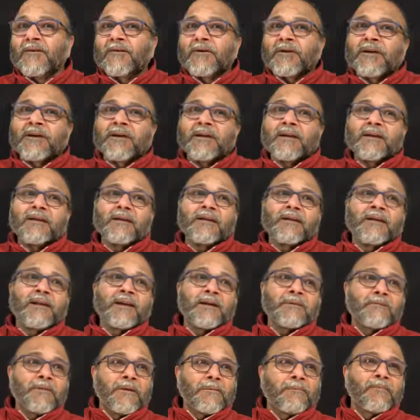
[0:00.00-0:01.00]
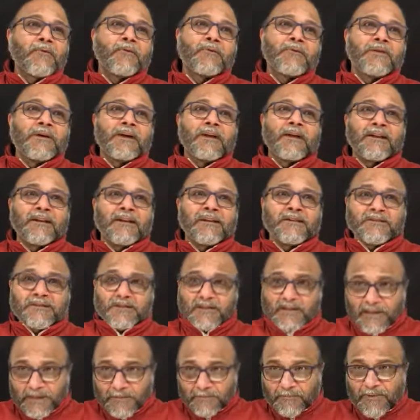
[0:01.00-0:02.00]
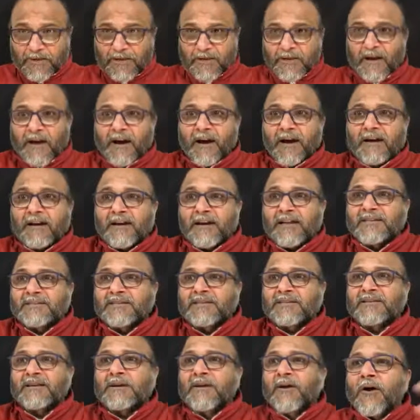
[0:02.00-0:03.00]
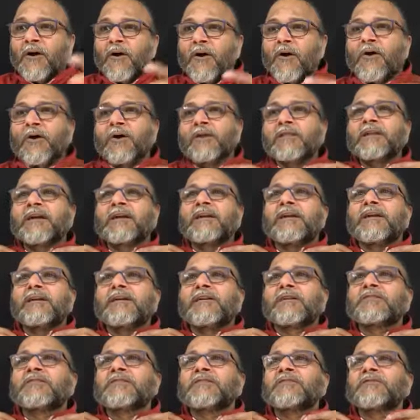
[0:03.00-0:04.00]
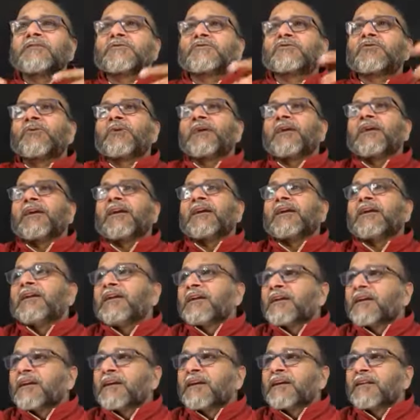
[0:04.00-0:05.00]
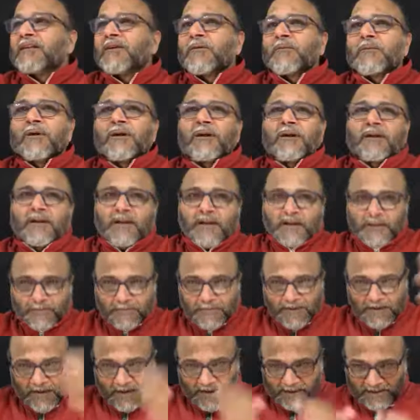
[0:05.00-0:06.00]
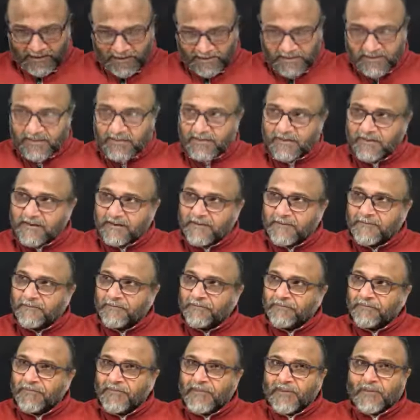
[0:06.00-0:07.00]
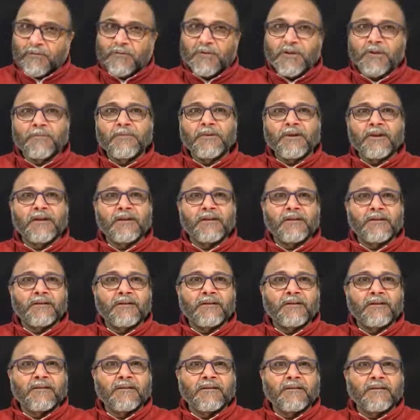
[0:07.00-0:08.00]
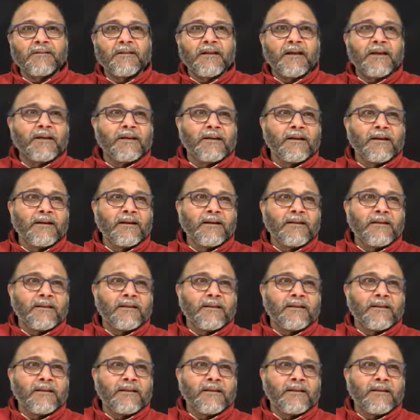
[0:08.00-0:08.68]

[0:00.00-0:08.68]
Okay, let me put the energy, let me harness all that energy was going and leaking in the world, let me harness it. So they bring it. Then